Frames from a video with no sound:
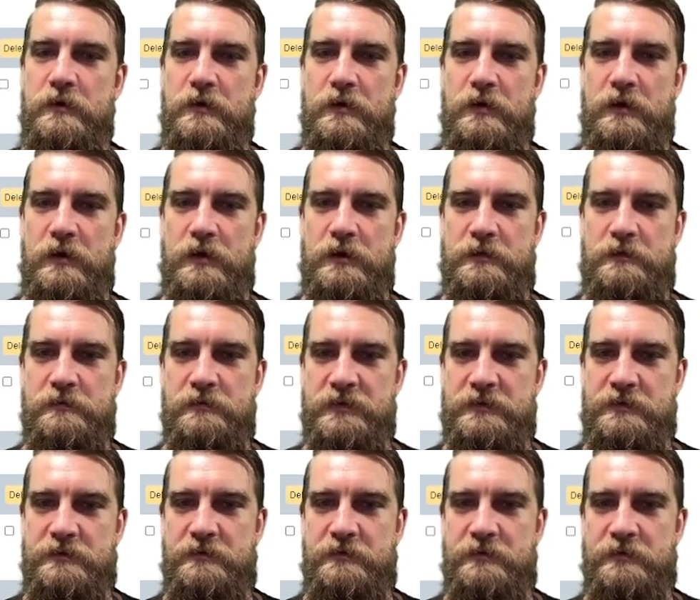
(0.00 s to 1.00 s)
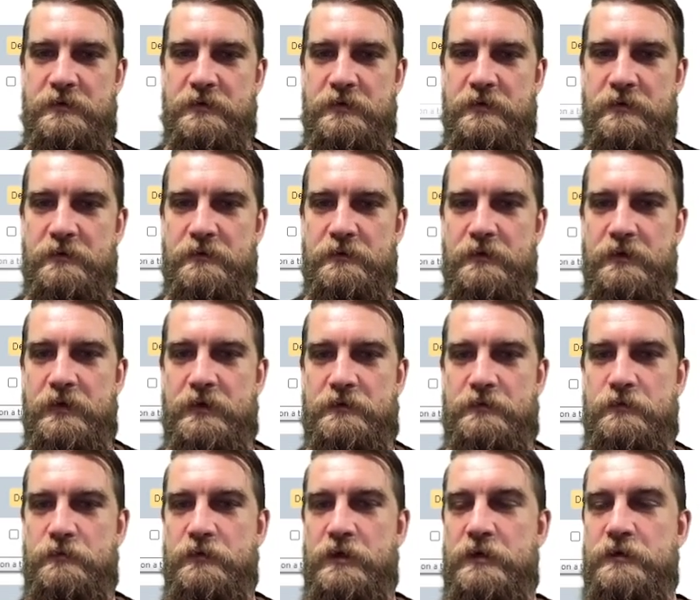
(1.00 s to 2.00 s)
I clicked the
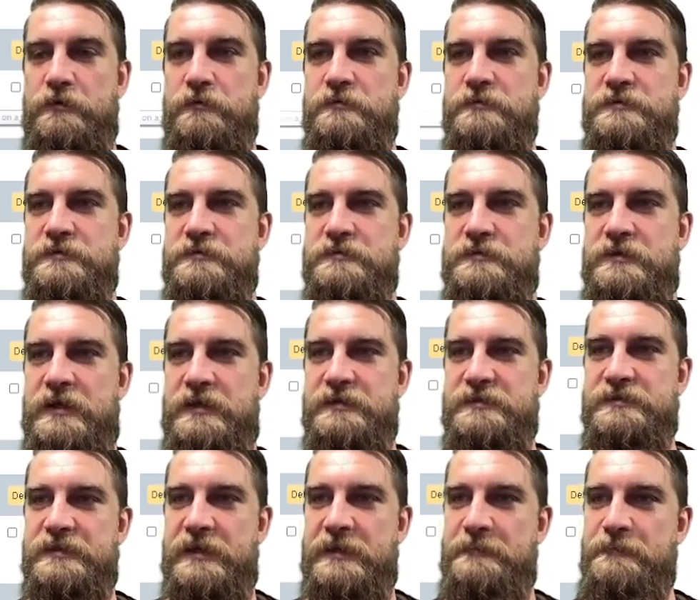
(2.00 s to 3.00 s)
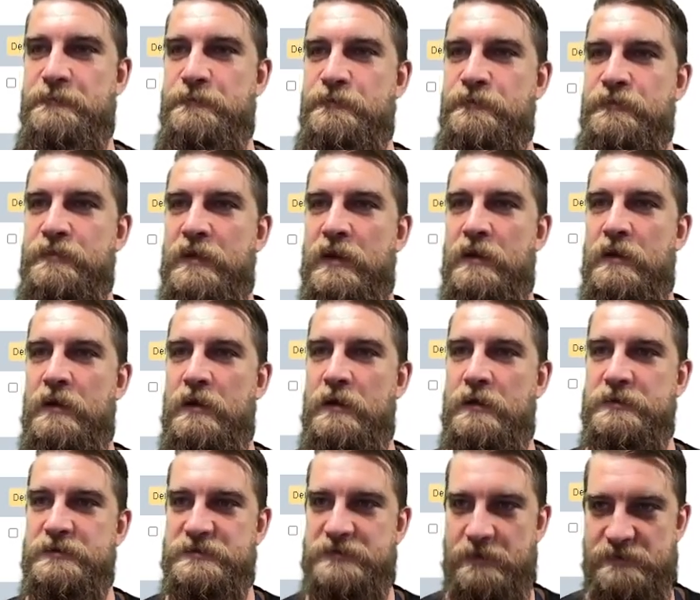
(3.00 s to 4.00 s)
create new data set
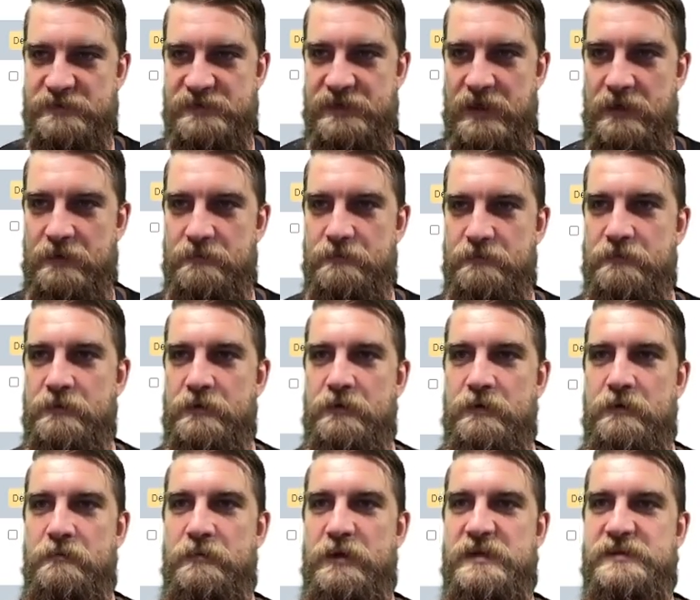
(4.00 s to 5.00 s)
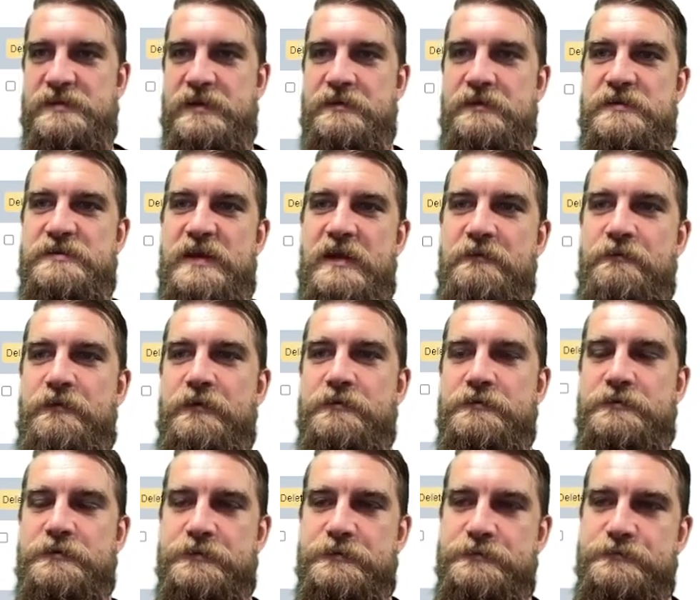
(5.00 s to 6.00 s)
subset based on the date
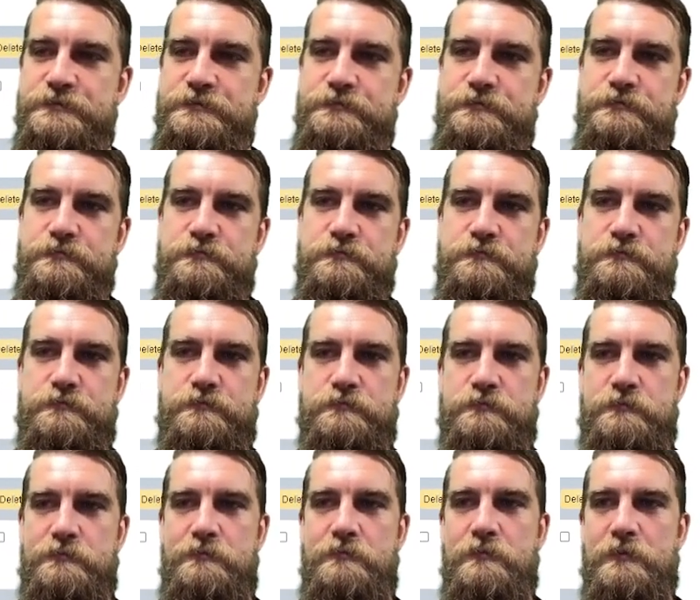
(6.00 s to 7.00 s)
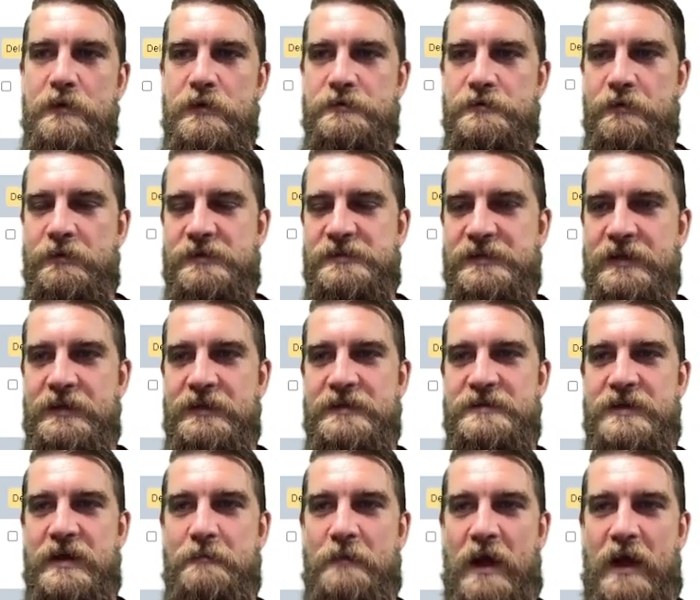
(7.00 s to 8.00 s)
filter. So I can say
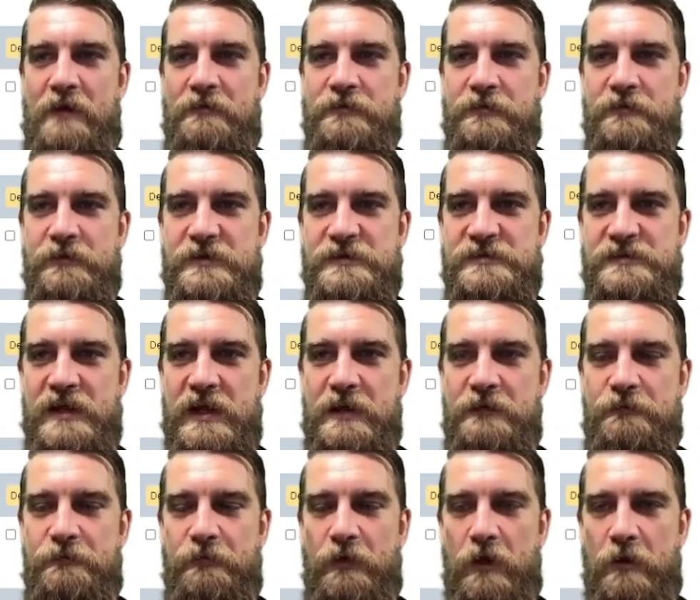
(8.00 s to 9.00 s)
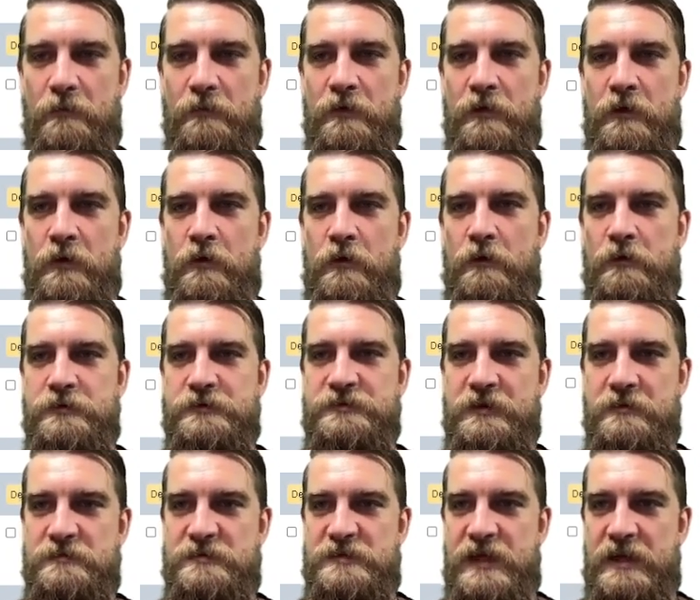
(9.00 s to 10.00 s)
anytime after this date from
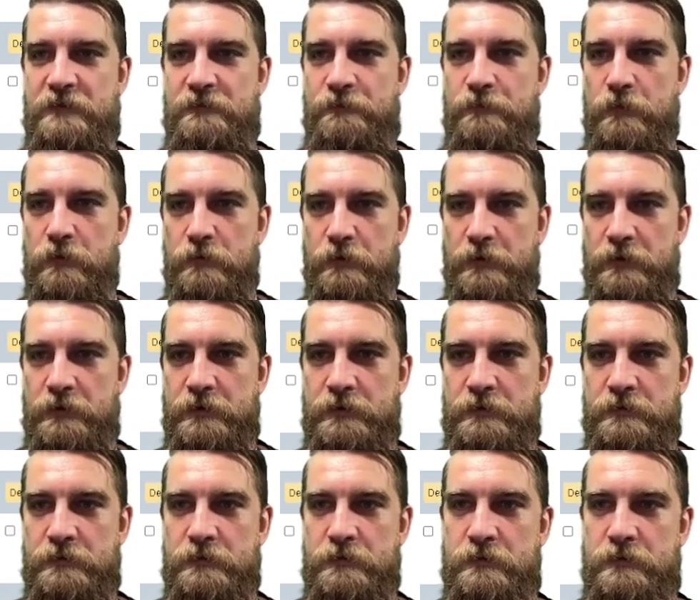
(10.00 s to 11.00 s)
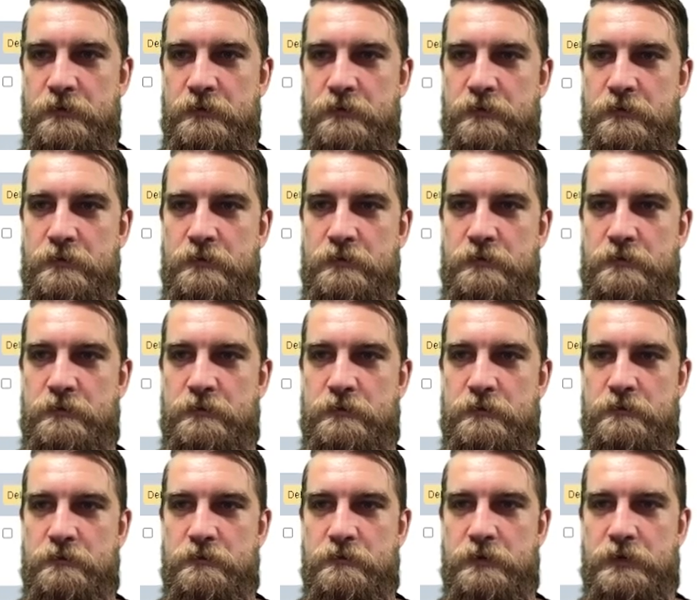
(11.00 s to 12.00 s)
some date forward,
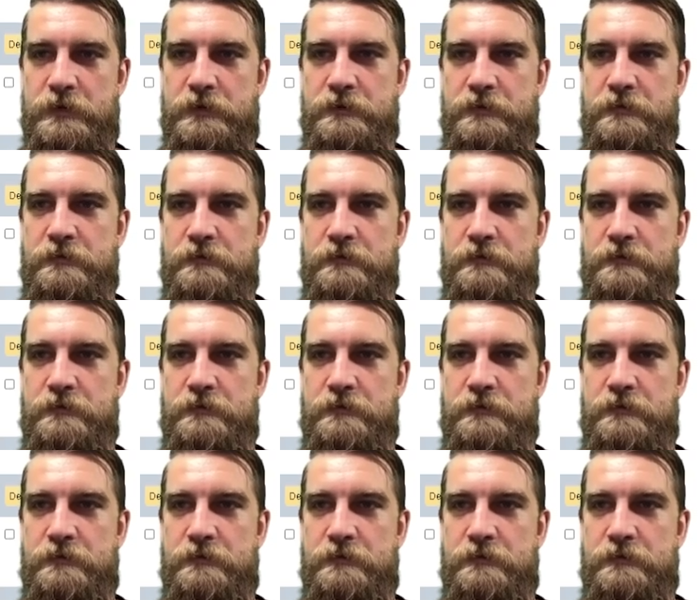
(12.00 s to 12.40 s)
right?